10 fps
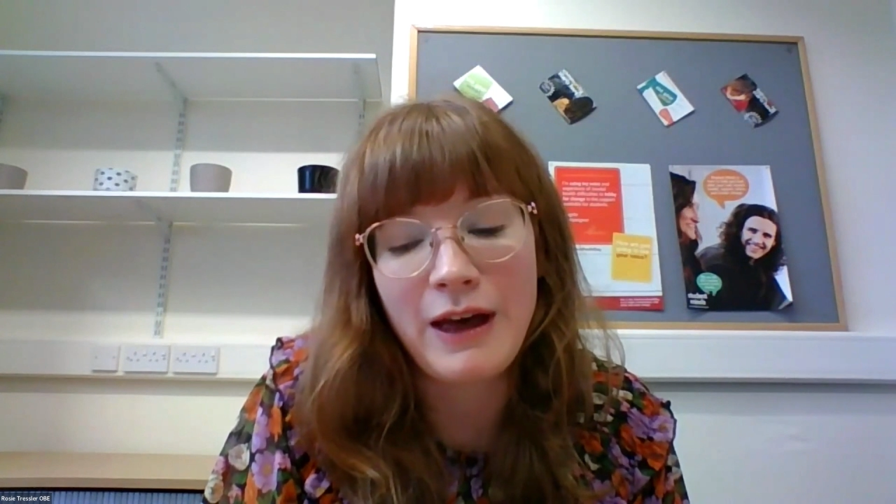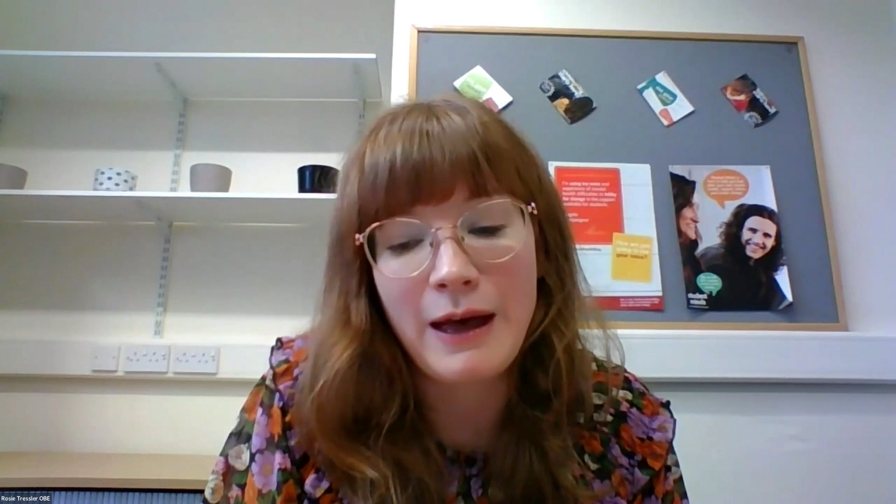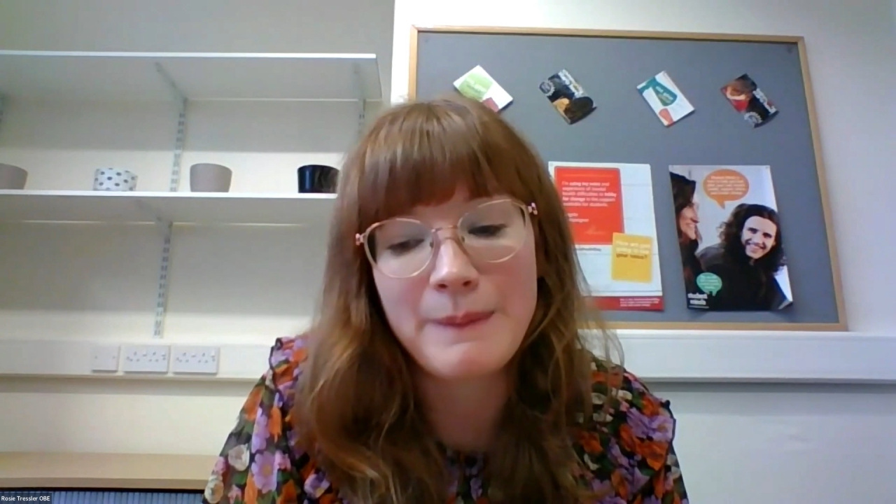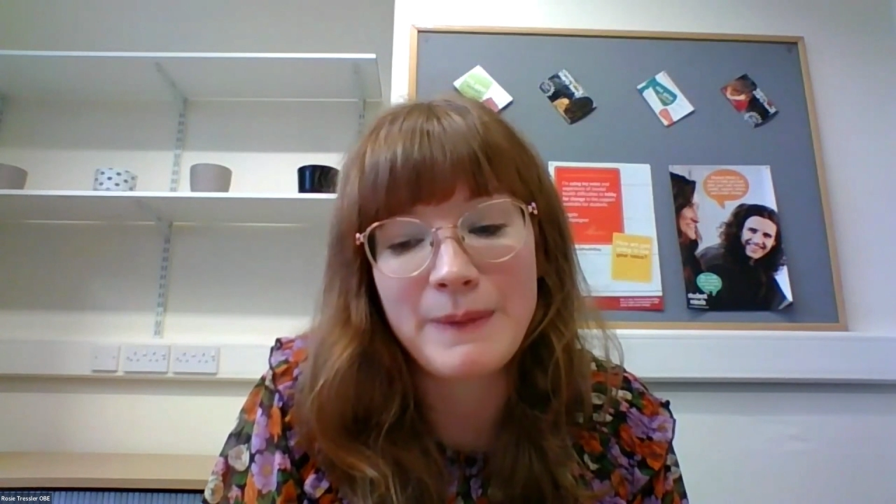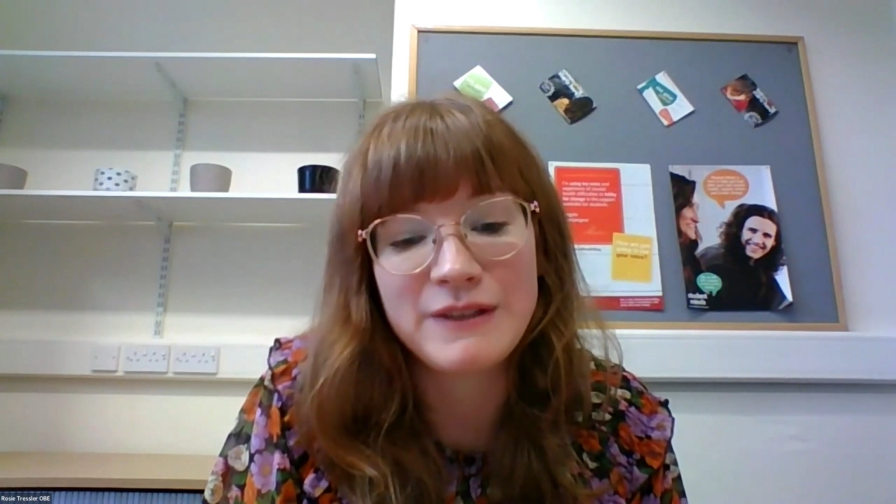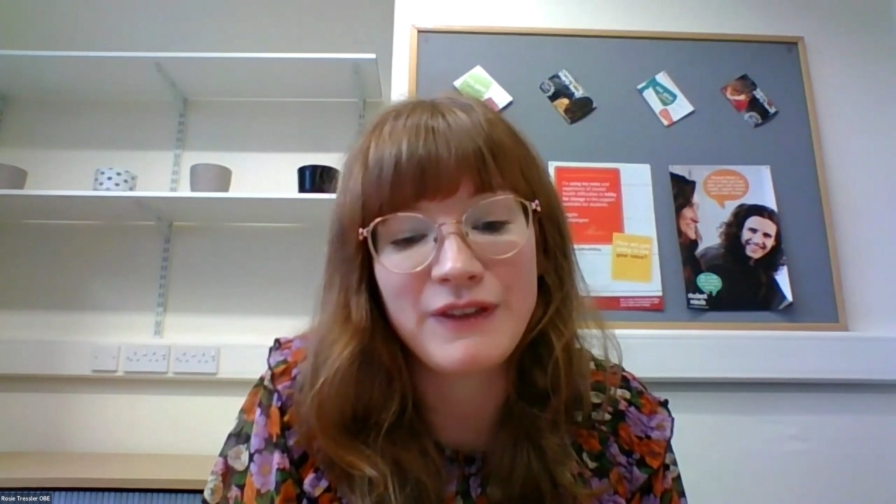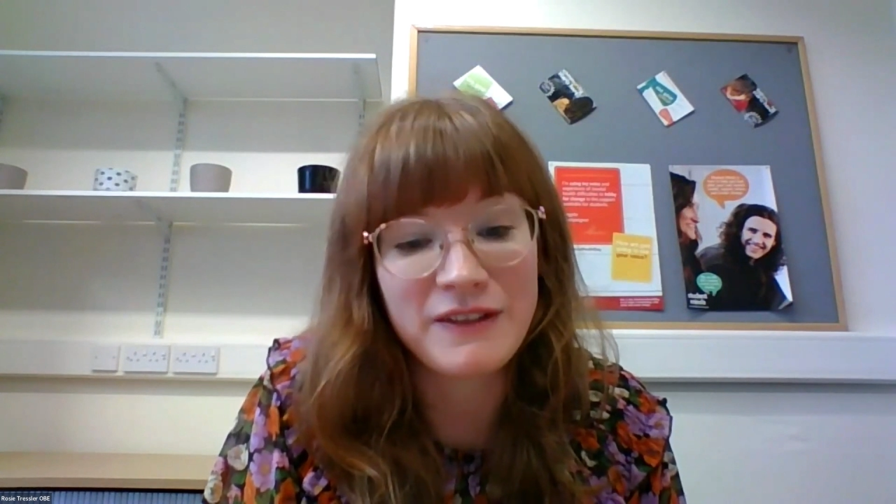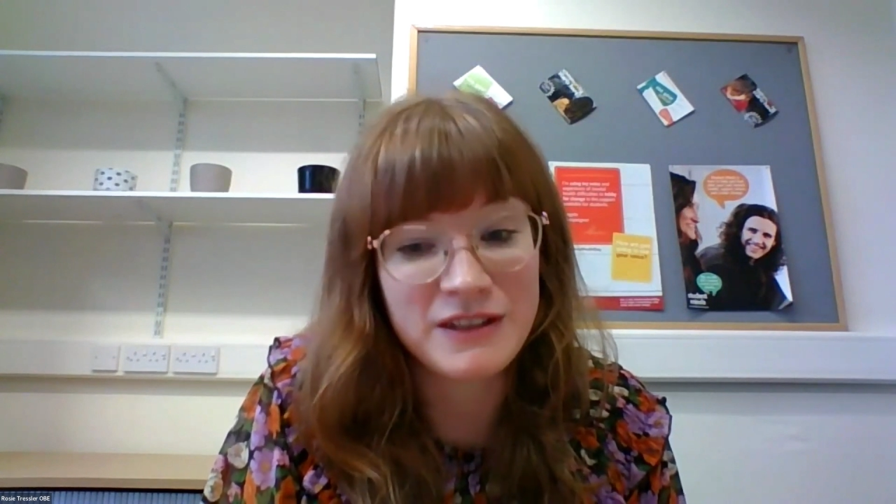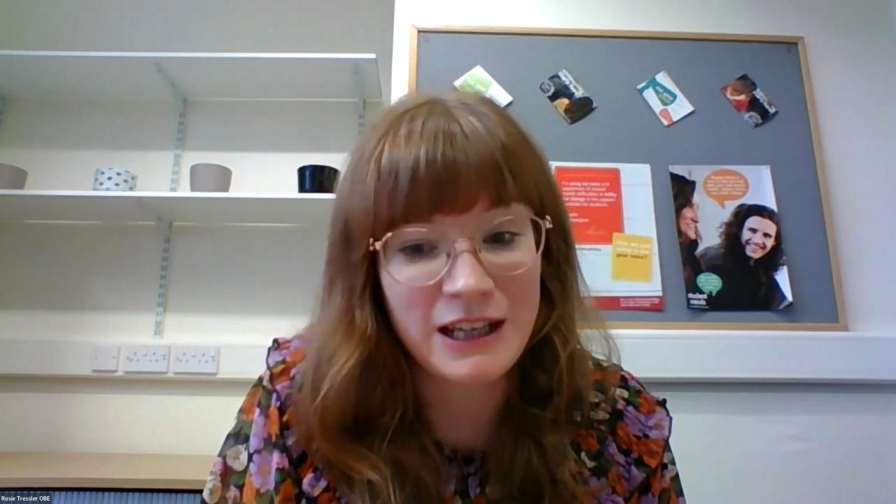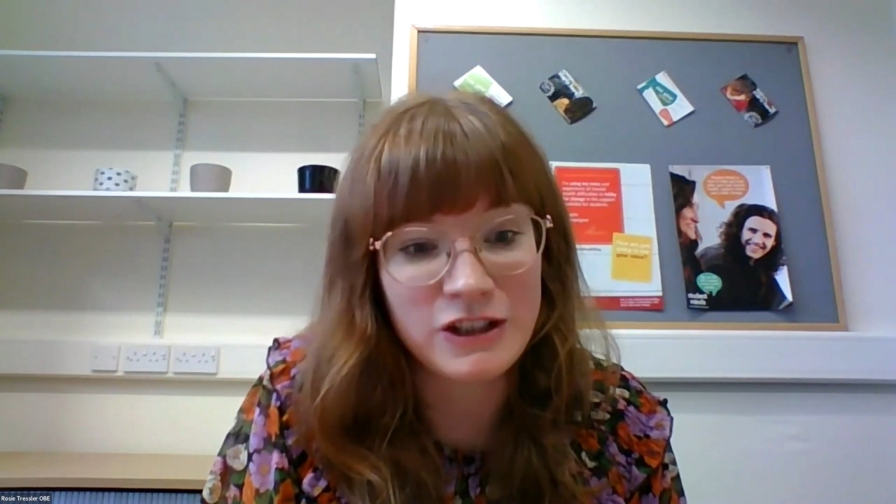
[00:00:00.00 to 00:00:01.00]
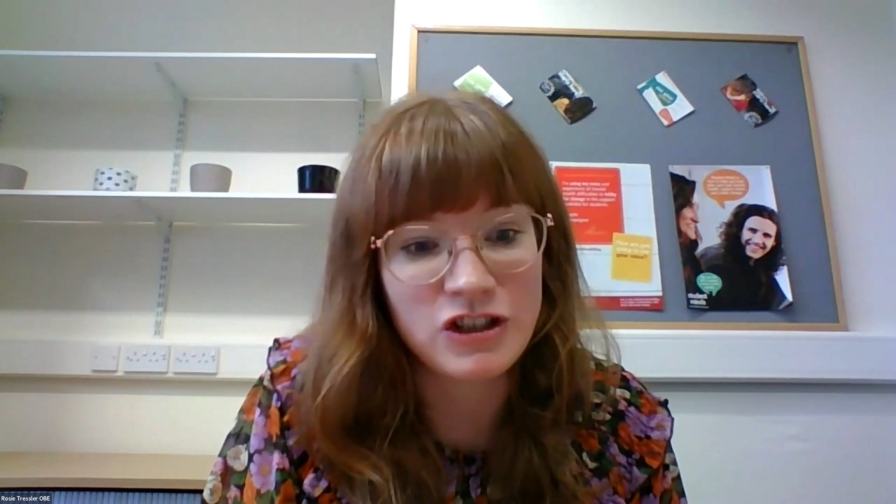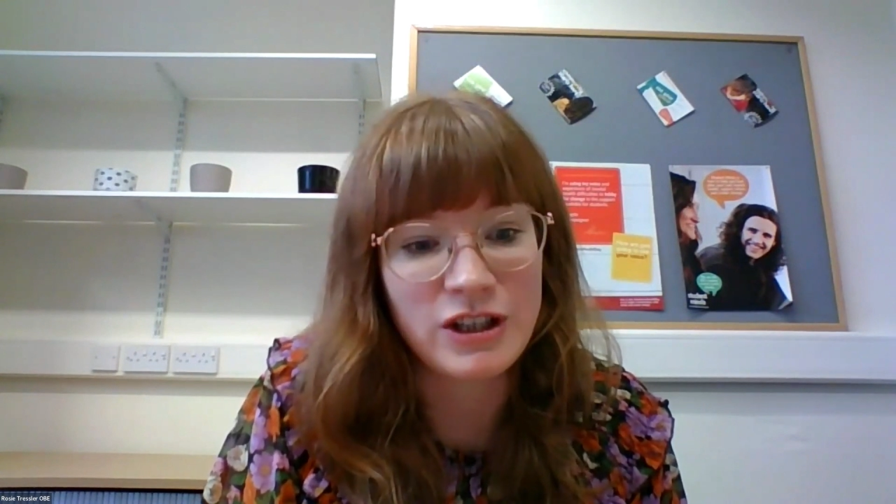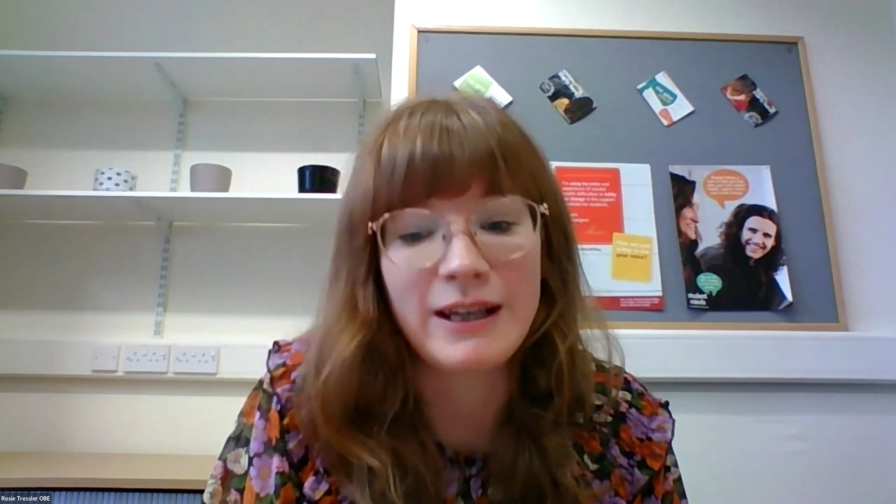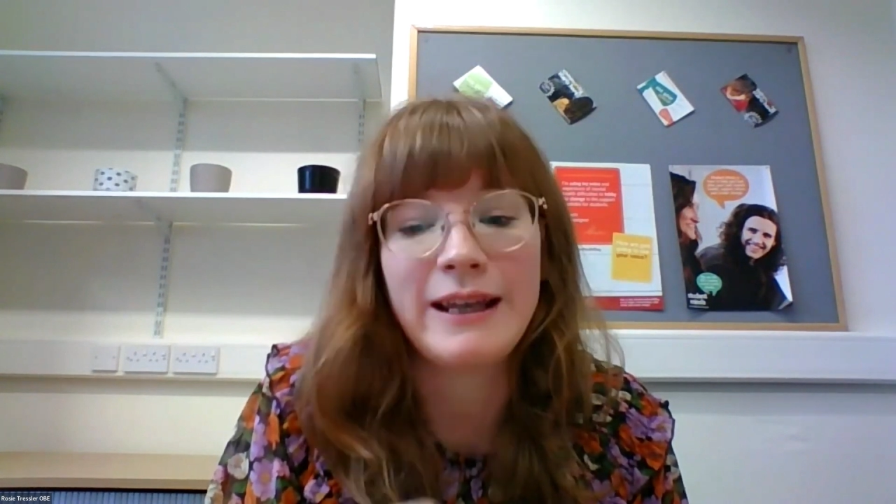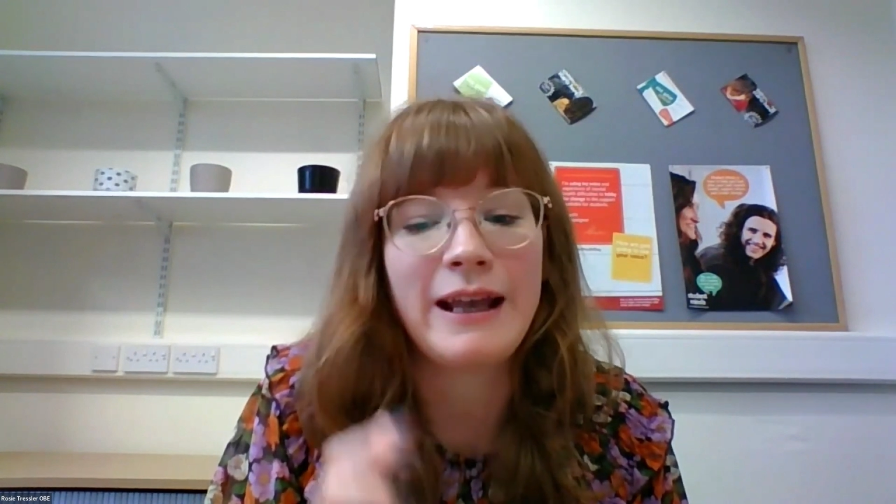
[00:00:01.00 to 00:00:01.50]
Advance
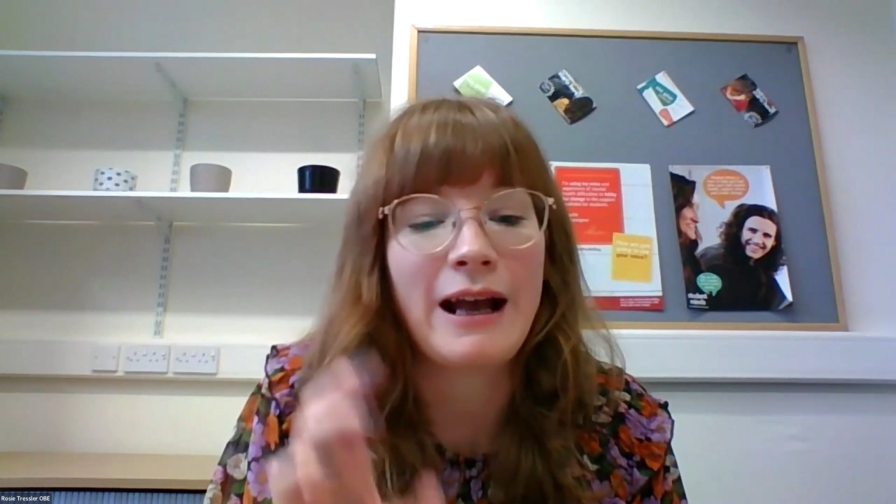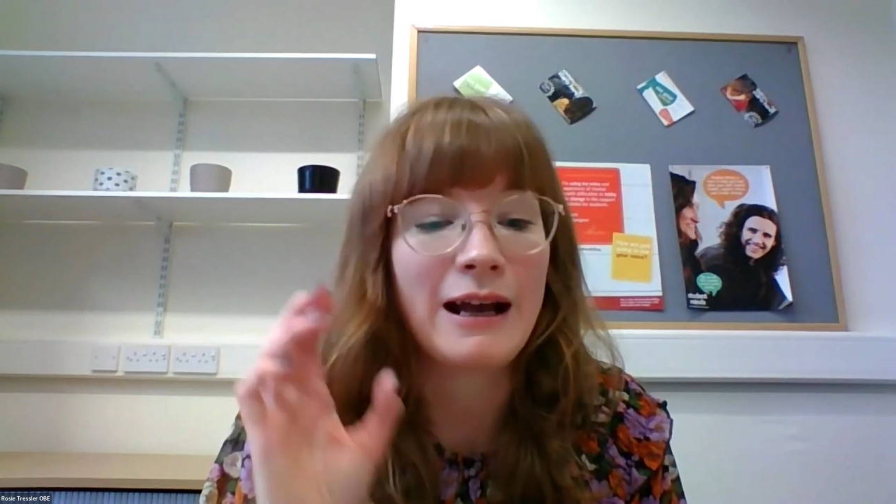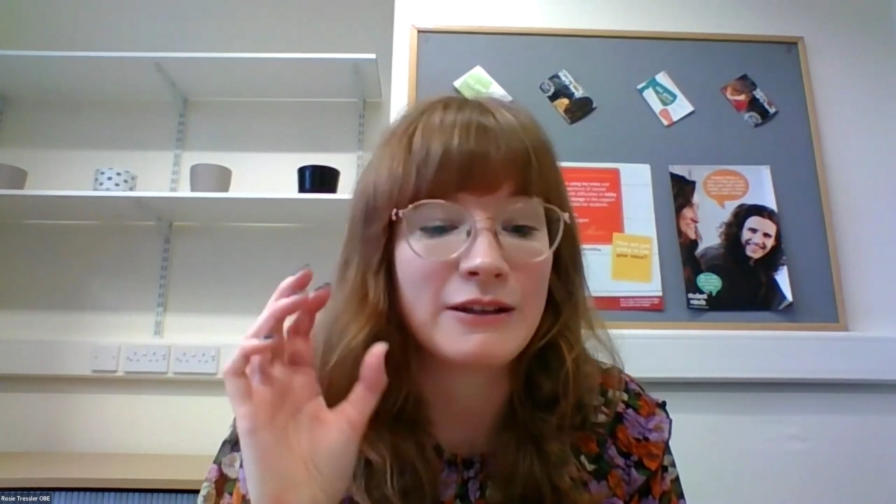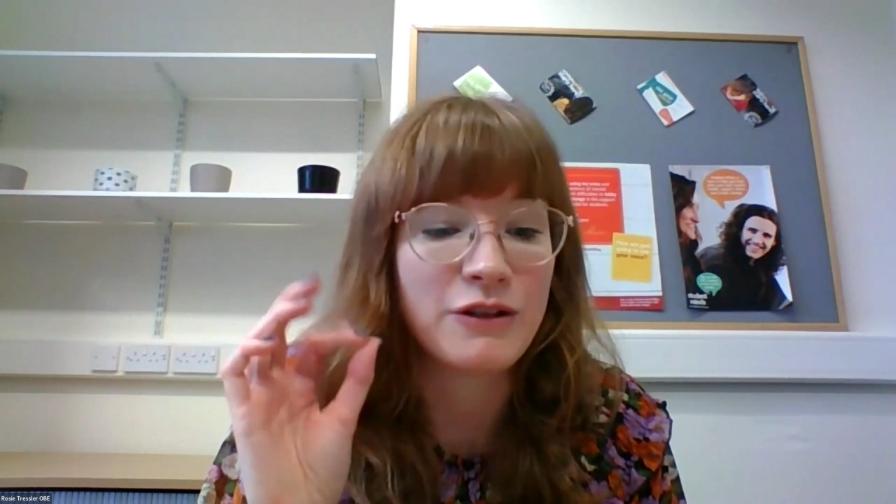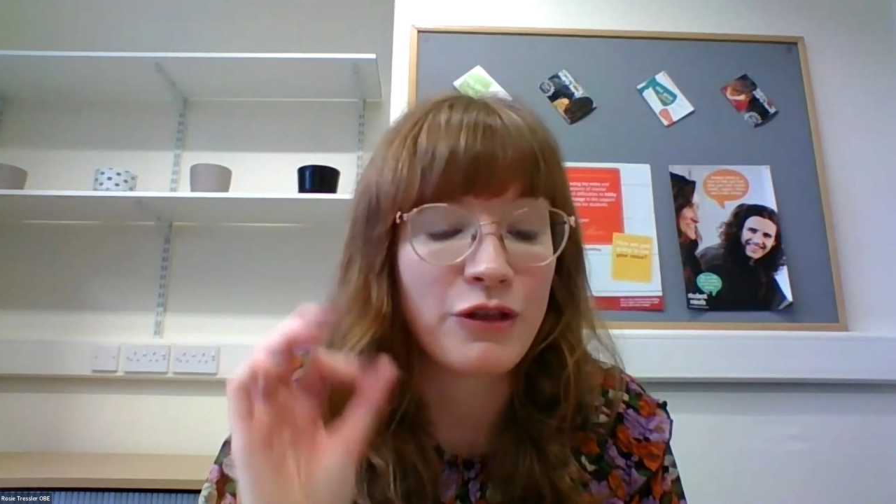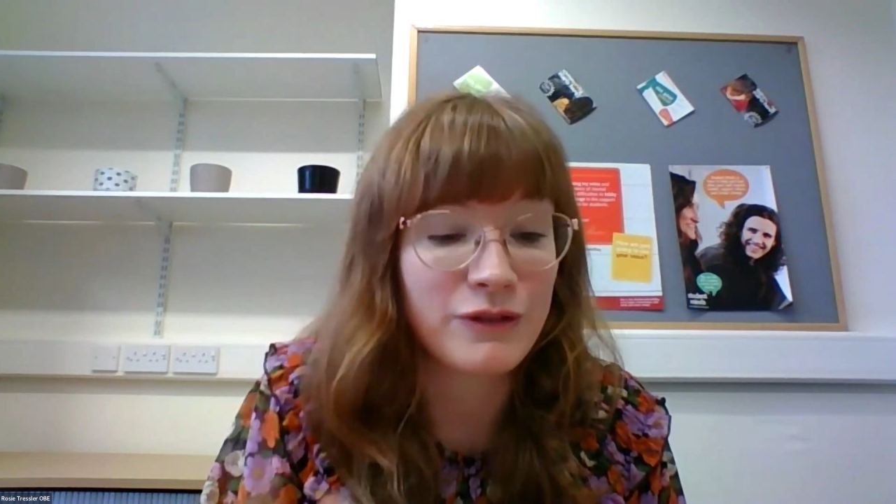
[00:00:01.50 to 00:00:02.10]
HE and